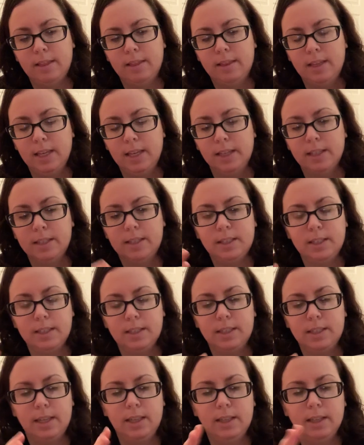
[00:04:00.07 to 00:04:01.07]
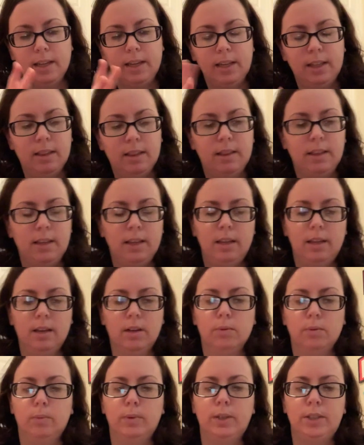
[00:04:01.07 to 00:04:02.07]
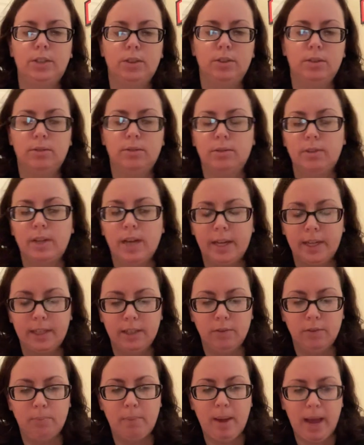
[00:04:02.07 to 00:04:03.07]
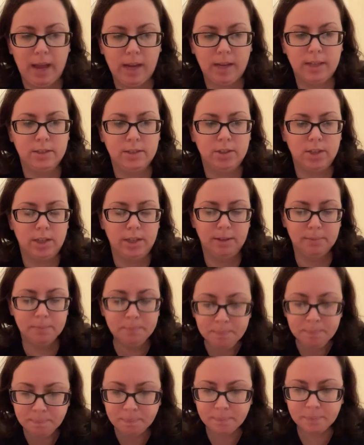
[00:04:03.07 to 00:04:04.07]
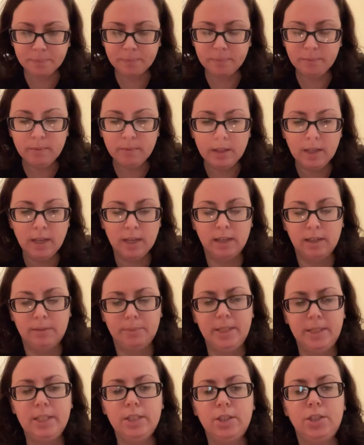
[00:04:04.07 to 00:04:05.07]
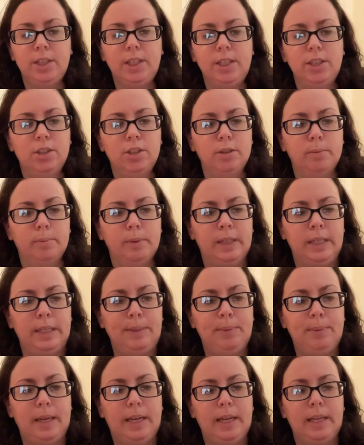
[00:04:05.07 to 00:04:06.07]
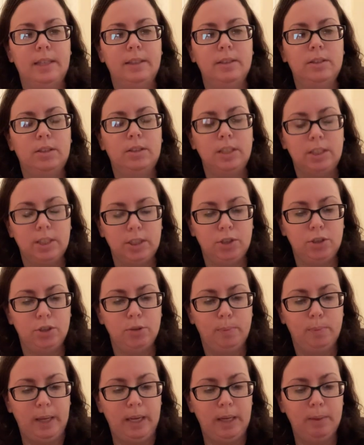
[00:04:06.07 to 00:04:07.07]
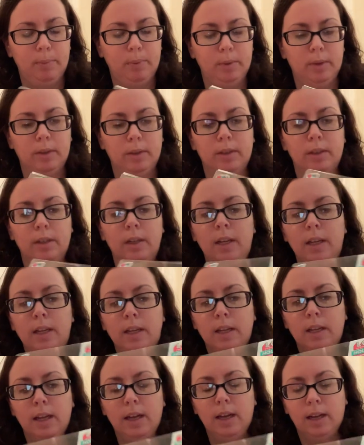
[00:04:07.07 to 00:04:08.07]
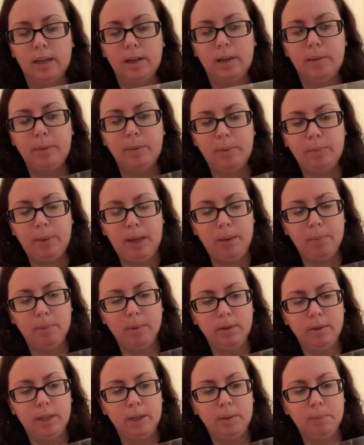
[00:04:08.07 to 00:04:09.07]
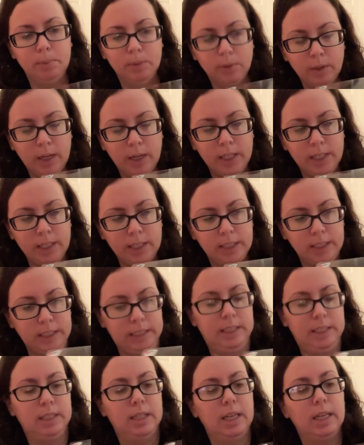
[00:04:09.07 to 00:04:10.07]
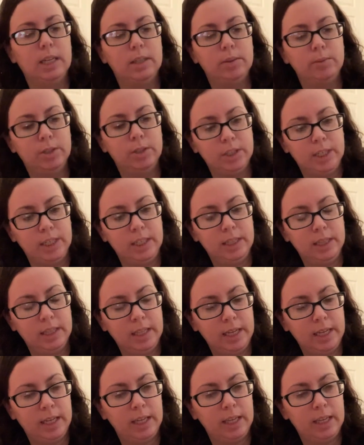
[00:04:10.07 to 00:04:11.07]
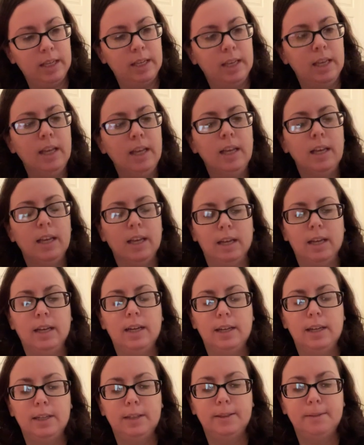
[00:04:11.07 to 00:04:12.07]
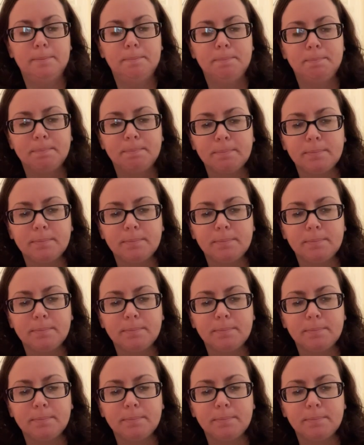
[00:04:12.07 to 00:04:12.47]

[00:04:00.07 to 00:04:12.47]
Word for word: this. It's in like the original kind of packaging. Um, they did change their blind bags to tissue paper, um, and paper like products, uh, which I like. Um,